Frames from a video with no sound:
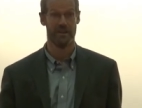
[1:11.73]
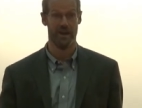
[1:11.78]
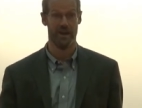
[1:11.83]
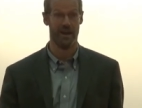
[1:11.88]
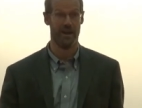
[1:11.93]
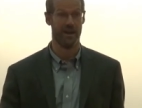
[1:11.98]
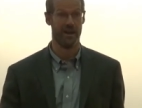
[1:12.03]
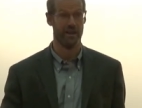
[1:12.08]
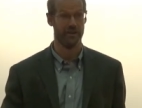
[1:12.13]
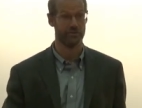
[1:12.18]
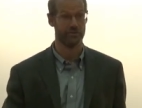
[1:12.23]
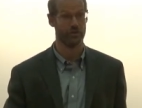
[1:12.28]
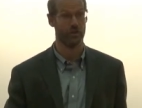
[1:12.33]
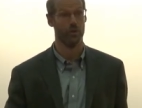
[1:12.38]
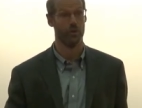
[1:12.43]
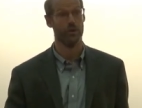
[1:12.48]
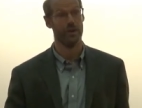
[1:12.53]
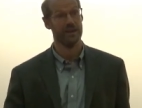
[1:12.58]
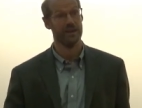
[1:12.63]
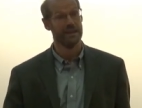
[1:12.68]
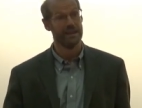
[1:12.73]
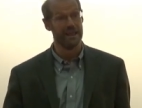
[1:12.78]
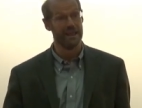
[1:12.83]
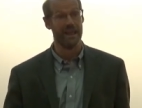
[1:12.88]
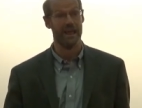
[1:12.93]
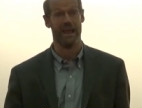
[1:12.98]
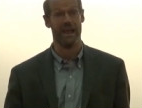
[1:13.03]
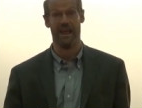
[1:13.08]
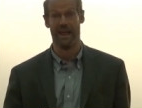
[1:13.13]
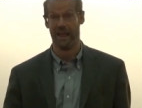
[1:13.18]
Uh, so
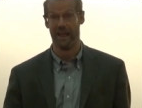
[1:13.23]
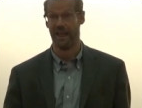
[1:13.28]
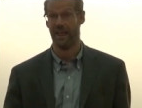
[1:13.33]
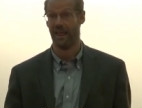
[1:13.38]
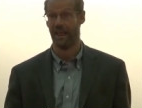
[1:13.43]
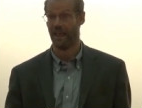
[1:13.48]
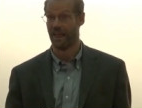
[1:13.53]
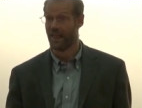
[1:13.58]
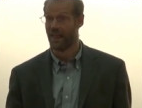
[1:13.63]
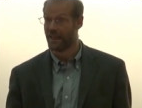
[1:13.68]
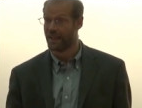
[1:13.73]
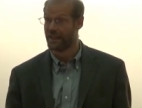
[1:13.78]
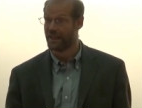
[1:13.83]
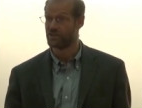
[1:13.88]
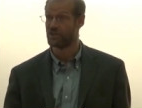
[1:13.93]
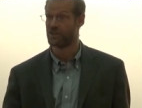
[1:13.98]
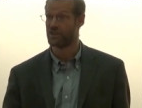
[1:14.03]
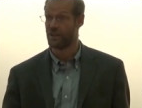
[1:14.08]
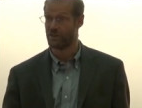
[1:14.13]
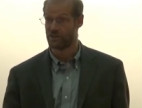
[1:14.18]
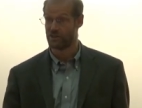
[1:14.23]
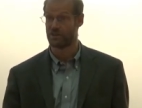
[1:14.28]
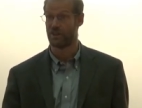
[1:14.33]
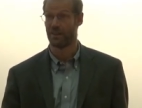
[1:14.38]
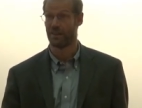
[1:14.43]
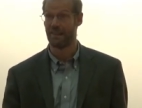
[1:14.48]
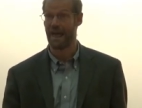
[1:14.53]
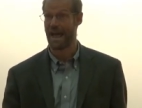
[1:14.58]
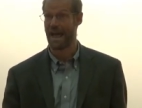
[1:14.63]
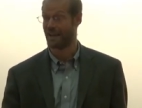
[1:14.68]
uh, it's, it's
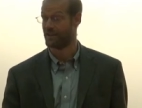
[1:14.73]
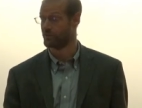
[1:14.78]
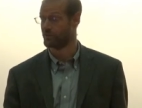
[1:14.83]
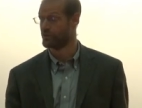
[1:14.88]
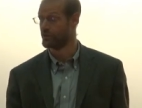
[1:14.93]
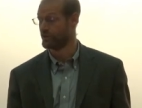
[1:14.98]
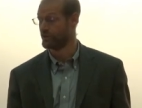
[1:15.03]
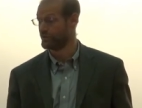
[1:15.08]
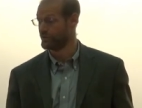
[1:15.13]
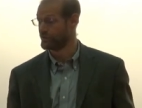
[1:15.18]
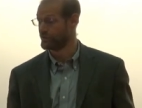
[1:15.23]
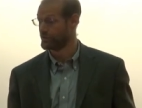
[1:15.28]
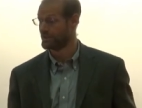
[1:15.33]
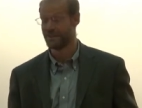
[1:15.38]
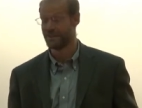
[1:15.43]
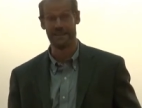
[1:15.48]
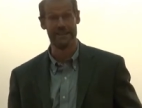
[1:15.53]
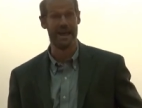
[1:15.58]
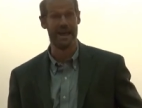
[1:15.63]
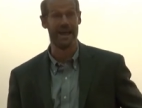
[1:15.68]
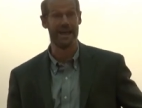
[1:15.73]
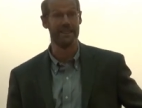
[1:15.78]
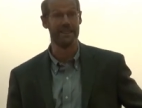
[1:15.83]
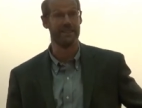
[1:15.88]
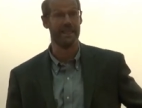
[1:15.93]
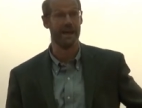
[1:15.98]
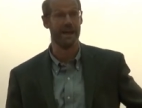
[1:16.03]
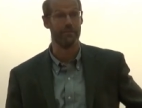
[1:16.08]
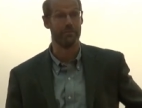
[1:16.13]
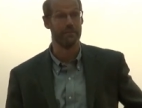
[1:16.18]
the lack of goods
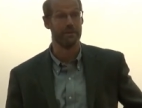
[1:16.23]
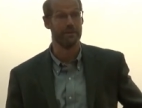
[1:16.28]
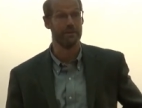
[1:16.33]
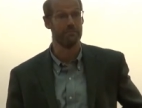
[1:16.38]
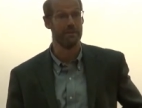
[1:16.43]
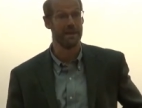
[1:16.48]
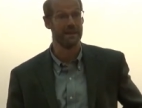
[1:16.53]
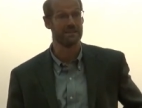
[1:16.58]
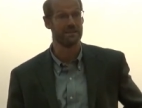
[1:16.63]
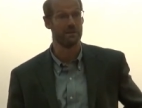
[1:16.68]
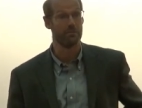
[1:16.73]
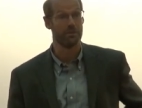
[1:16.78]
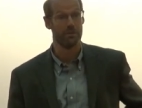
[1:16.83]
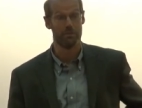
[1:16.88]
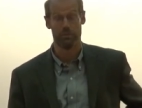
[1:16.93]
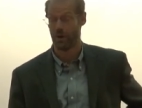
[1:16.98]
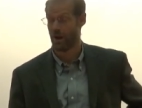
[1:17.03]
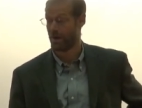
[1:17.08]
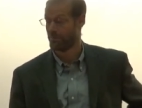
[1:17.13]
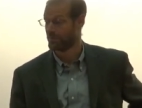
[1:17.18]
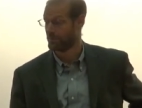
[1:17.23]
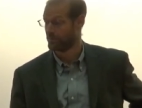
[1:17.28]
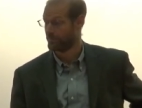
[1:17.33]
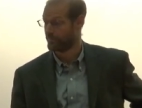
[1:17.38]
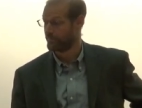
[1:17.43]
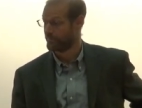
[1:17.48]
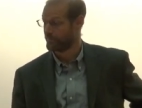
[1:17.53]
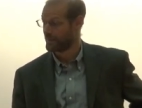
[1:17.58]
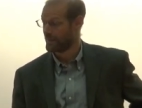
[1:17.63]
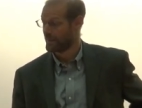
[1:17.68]
that, that makes up the problem.
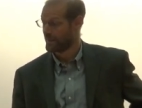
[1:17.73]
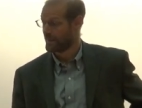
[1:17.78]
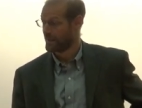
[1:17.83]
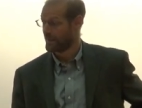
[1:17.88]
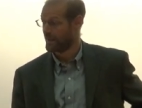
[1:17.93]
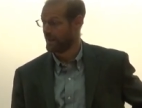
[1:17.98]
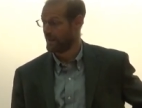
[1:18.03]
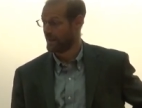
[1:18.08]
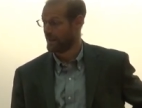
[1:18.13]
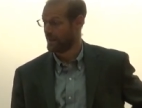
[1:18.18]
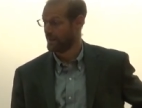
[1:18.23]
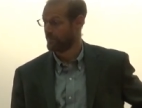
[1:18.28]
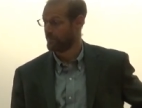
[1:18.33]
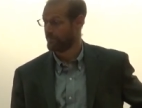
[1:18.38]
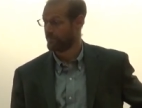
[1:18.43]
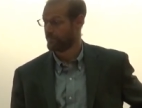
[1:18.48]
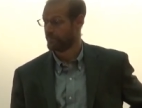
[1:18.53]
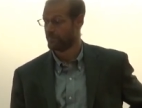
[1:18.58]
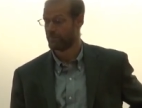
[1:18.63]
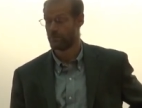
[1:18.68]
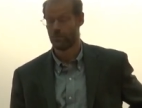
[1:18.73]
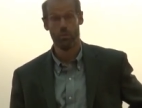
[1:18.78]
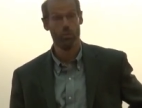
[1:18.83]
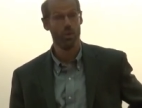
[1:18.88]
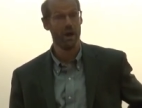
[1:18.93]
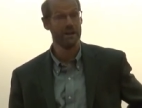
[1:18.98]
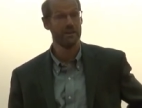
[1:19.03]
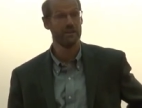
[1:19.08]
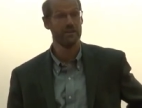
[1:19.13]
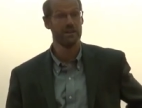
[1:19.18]
Um,
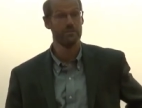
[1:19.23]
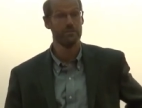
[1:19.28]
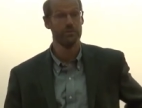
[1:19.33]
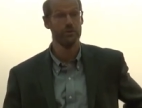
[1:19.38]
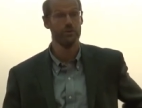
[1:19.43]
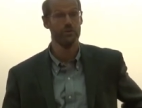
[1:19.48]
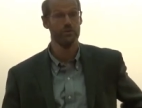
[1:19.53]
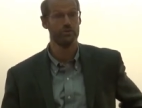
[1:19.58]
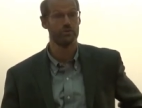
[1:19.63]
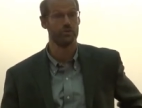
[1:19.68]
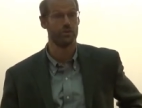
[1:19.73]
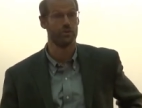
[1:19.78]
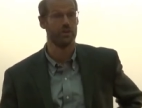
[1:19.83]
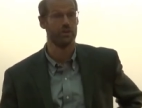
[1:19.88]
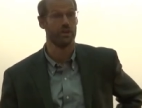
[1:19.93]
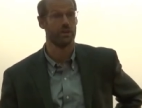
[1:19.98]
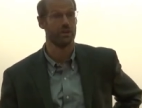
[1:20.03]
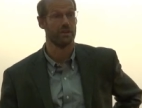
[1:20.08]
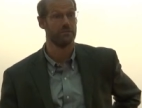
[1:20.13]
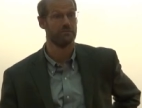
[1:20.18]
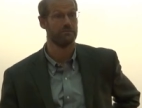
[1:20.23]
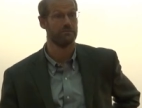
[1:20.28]
why do they produce so little?